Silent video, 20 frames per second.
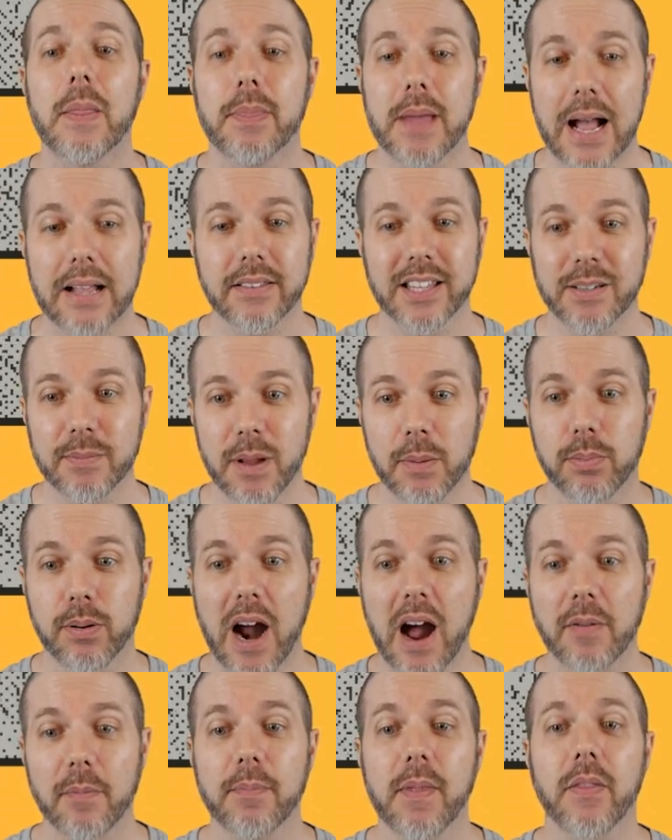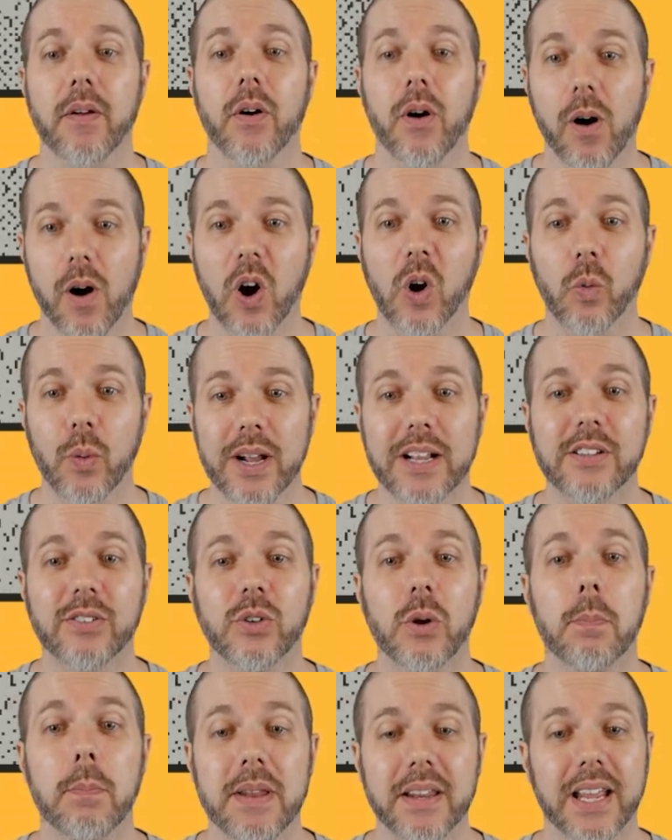that's going to be a problem. Now, there are ways
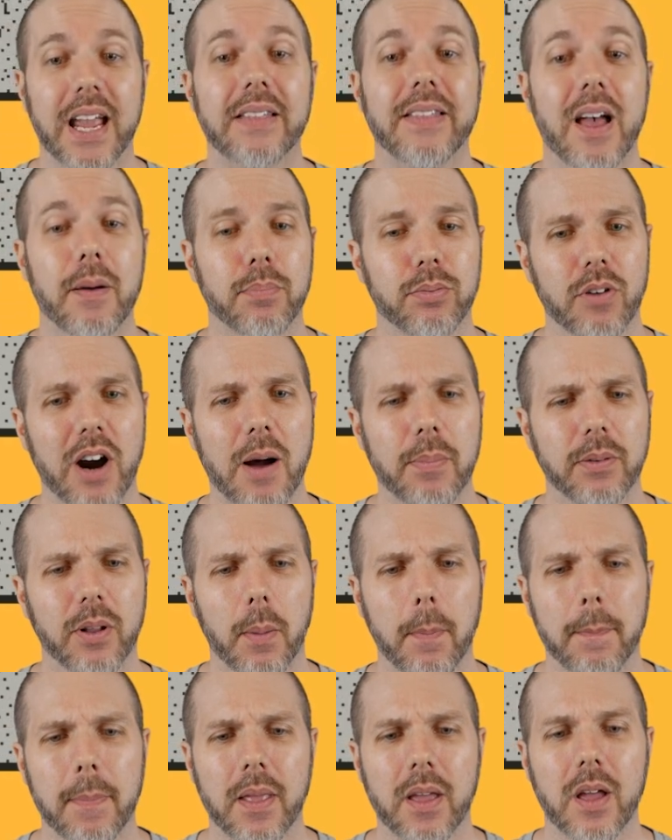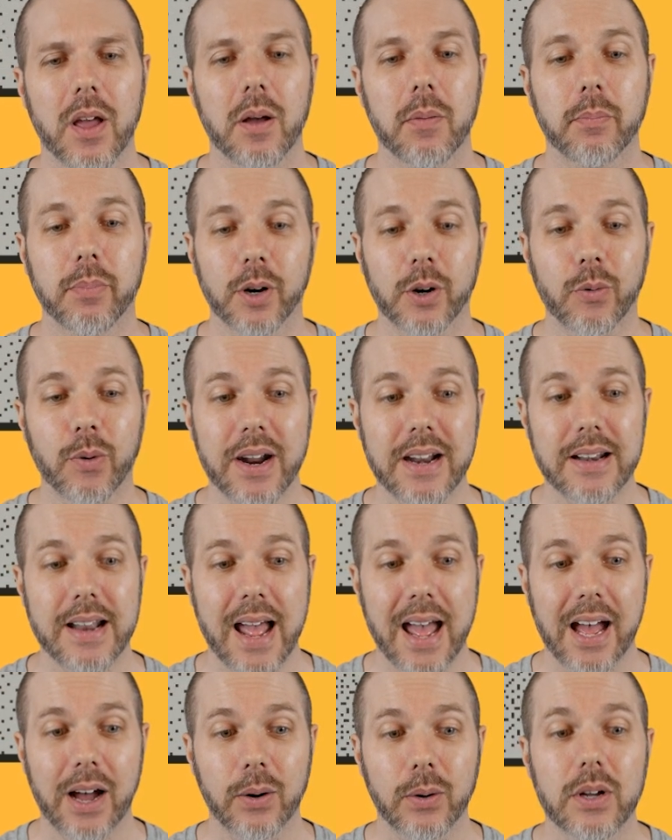to mitigate that problem, but right
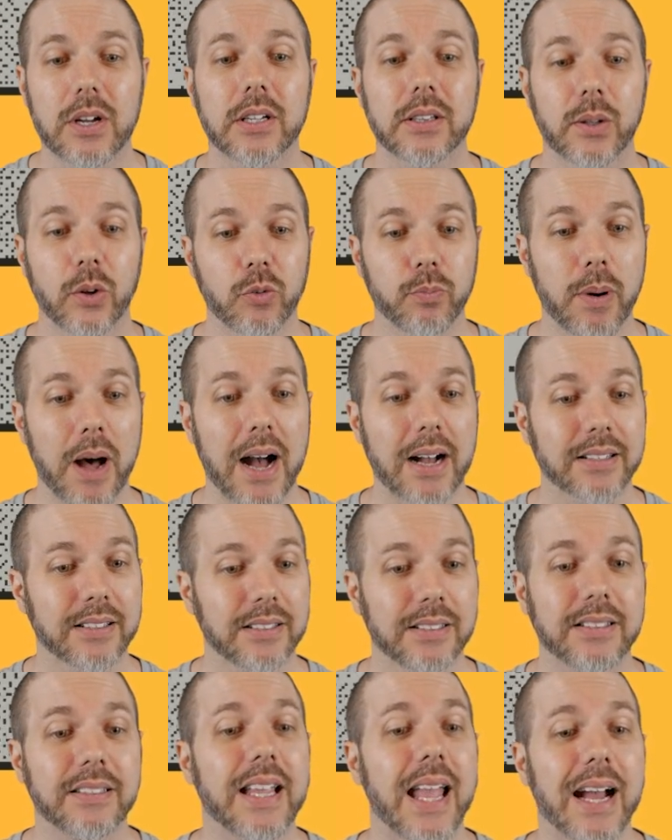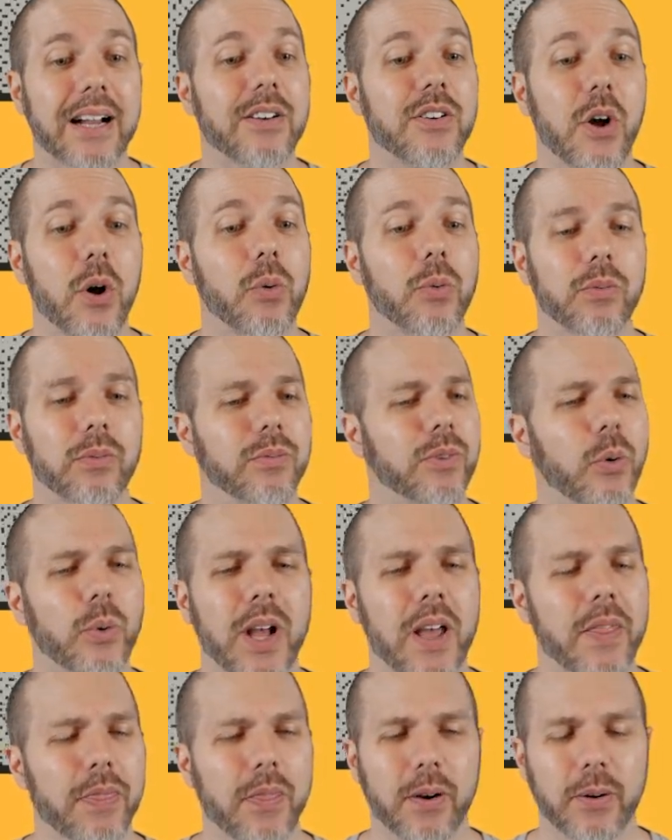now, those boxes, yeah, don't
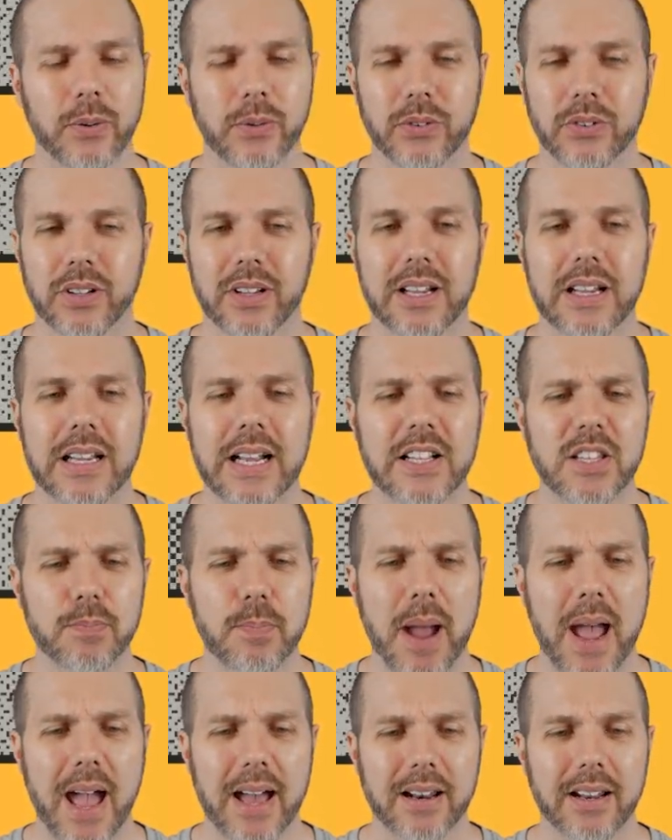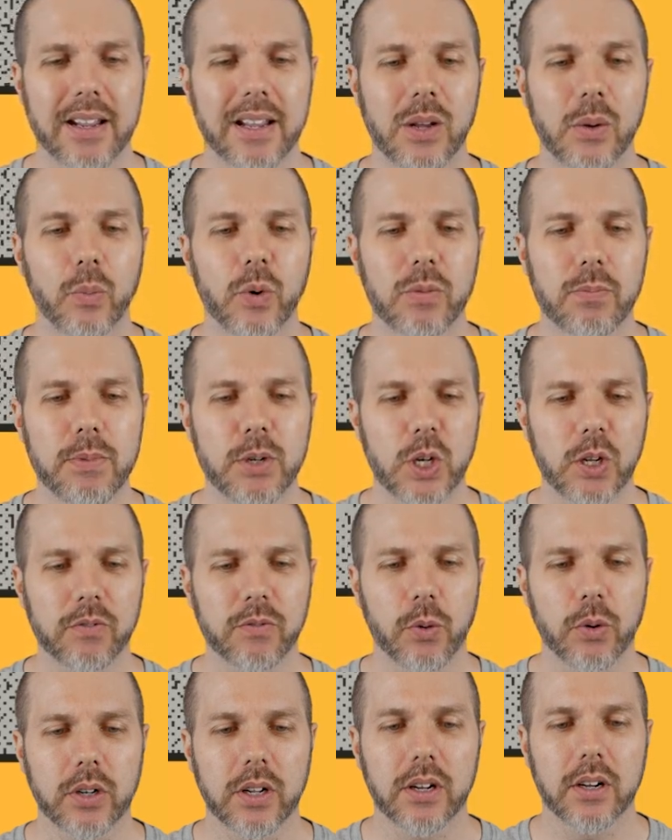hit those. It's bad. Wouldn't be good
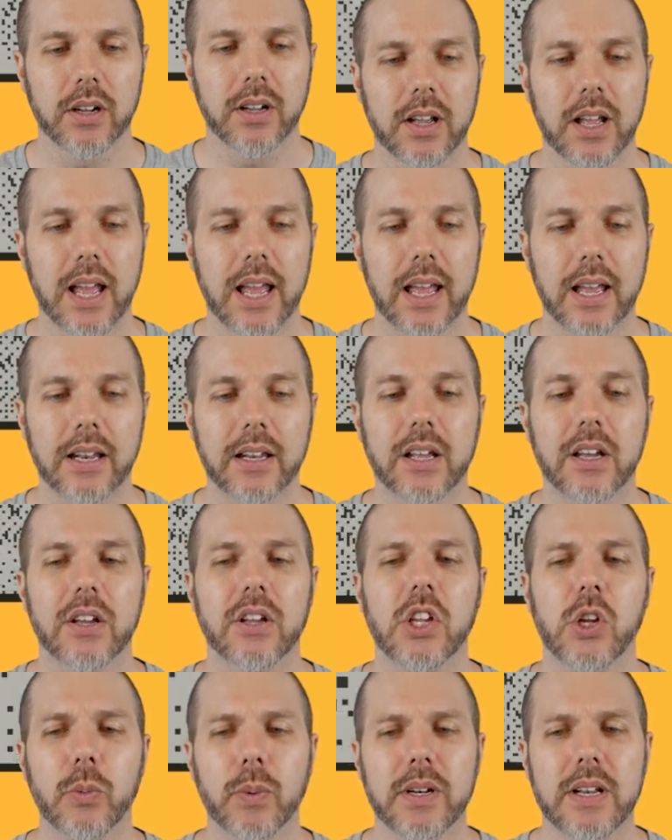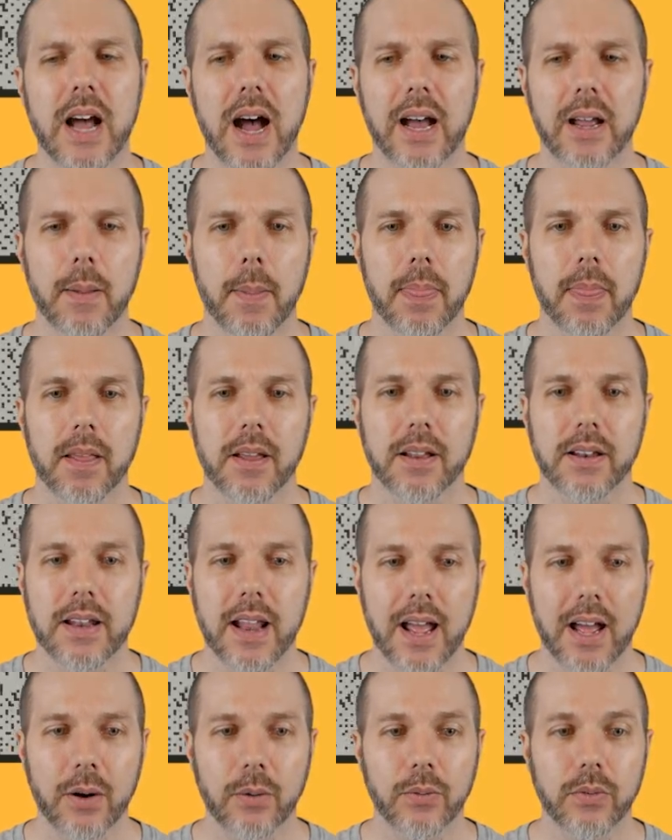for you, and you would die.
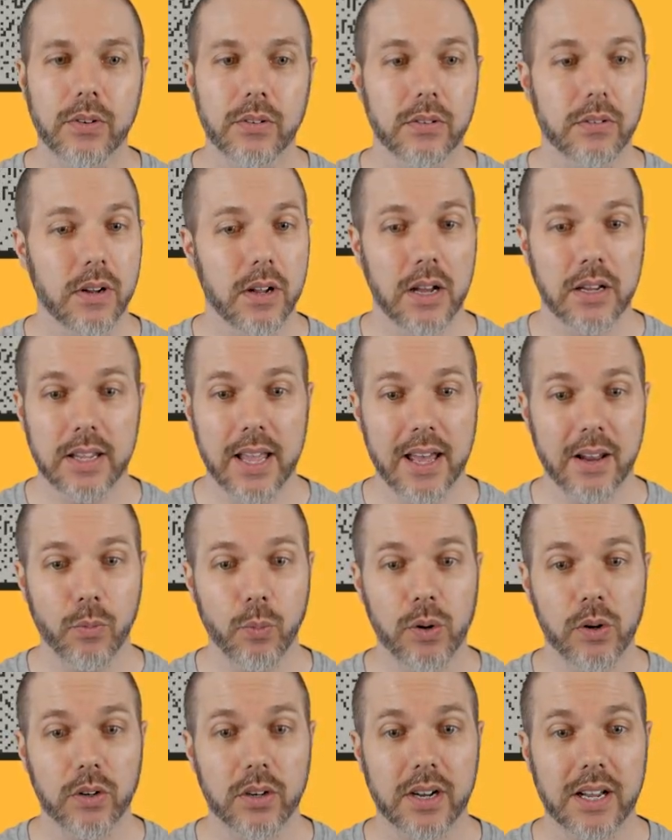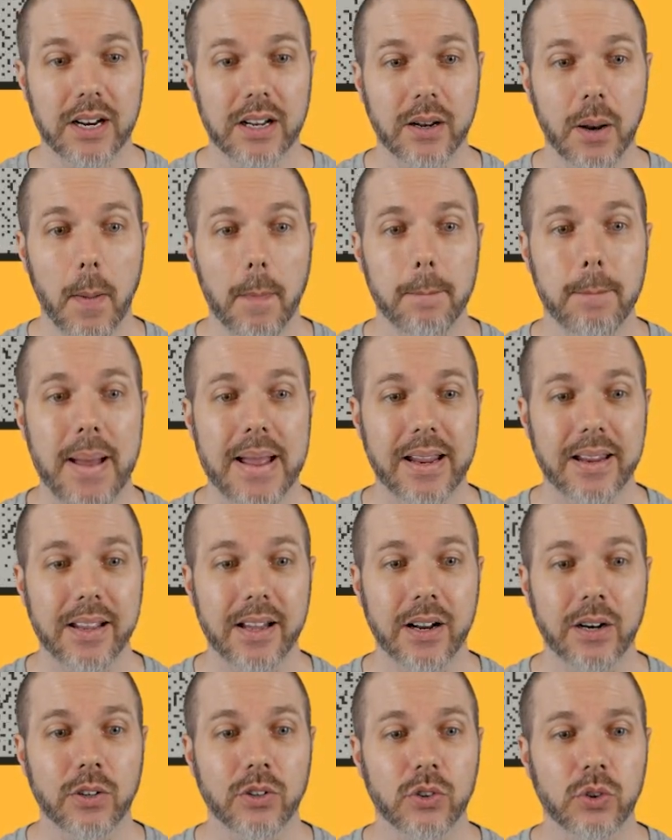Now, again, we're kind of banging
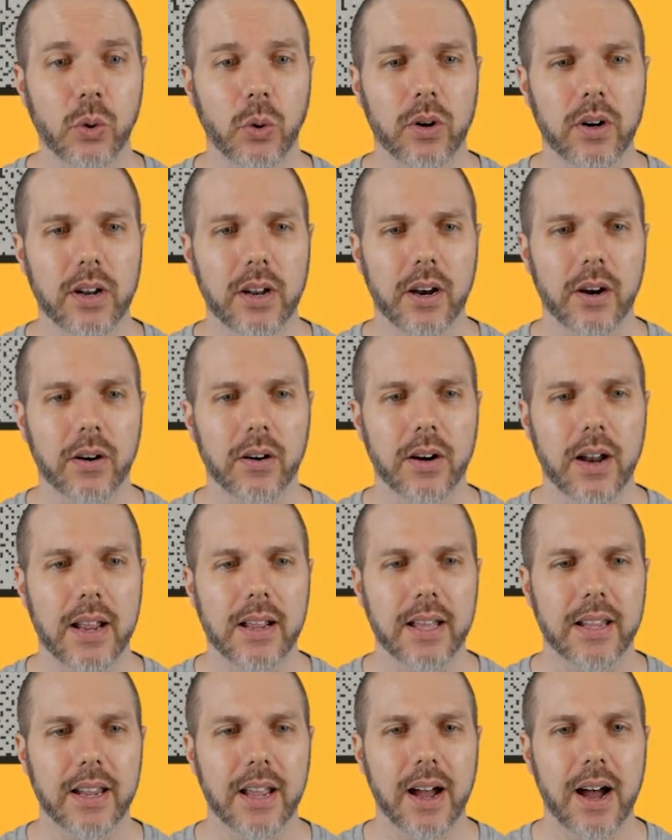on our score here and getting it